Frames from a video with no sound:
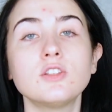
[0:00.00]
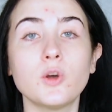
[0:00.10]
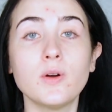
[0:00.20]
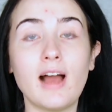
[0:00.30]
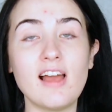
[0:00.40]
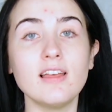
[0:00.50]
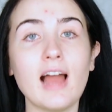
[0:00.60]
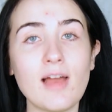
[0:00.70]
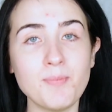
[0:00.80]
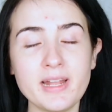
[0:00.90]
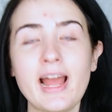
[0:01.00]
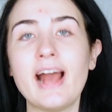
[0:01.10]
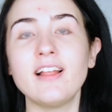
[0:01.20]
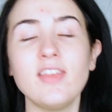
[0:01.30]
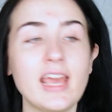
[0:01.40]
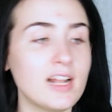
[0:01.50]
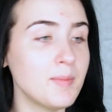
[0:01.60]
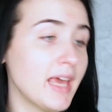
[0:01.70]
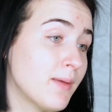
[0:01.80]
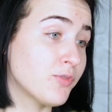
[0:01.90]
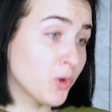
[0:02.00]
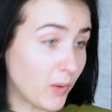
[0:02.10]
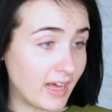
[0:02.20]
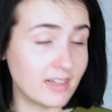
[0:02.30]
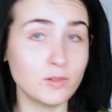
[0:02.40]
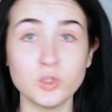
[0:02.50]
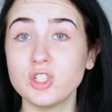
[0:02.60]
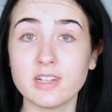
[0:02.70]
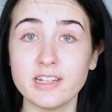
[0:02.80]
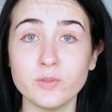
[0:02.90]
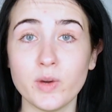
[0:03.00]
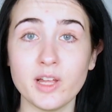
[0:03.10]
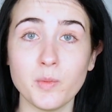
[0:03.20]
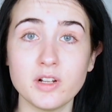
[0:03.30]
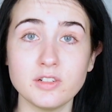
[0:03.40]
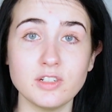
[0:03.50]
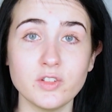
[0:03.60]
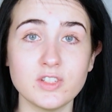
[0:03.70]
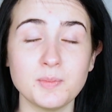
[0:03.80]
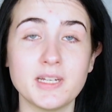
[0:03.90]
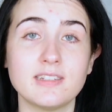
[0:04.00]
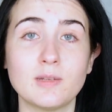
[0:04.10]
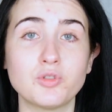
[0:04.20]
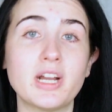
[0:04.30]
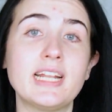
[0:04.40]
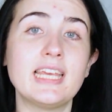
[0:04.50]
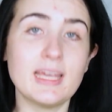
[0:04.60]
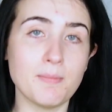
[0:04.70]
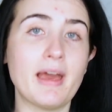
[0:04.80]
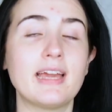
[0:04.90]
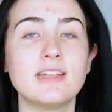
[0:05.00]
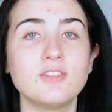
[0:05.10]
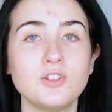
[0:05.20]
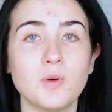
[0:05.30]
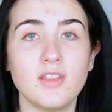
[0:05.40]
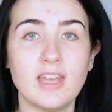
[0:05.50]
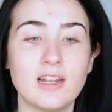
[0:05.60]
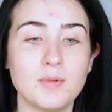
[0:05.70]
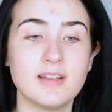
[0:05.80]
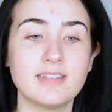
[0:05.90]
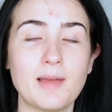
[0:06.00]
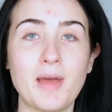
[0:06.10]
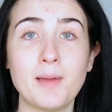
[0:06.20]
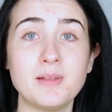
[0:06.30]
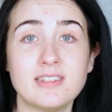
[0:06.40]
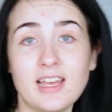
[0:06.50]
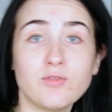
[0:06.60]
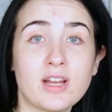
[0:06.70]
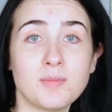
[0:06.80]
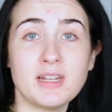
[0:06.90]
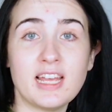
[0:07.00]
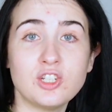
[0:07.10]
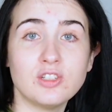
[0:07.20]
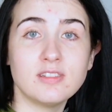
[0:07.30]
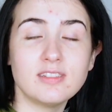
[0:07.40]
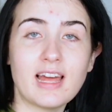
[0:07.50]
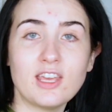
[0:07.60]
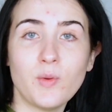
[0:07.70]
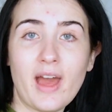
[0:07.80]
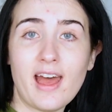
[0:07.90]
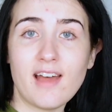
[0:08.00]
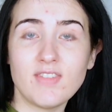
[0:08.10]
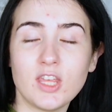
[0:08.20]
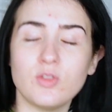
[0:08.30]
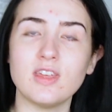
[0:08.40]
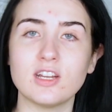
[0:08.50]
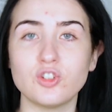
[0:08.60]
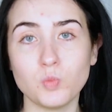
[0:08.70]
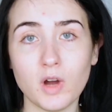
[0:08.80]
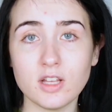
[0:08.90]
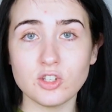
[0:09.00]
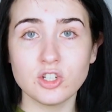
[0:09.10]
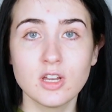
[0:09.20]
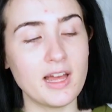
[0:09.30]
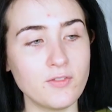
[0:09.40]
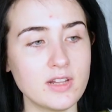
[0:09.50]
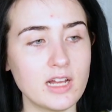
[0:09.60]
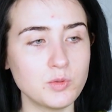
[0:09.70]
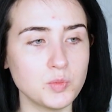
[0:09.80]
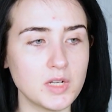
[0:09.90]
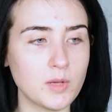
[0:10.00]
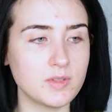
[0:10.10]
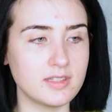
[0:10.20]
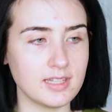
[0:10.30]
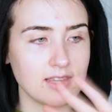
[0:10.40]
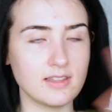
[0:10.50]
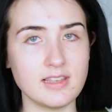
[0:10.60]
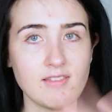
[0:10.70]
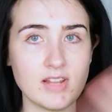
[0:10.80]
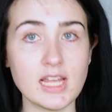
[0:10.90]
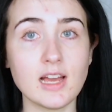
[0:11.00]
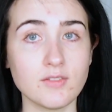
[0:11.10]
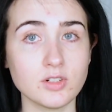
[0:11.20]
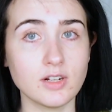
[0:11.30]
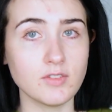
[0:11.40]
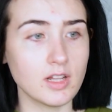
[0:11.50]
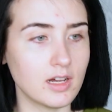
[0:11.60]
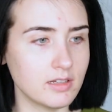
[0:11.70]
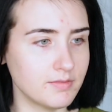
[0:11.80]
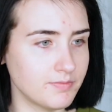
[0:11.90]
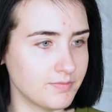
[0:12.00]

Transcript: So, I've been out of the anime game for a while, which is kind of why I want to do this, because I'm trying to get back into all the animes. I'm happy to take recommendations that you have that you think I should watch. Elfin Lied was one I would see the DVD cover of a lot.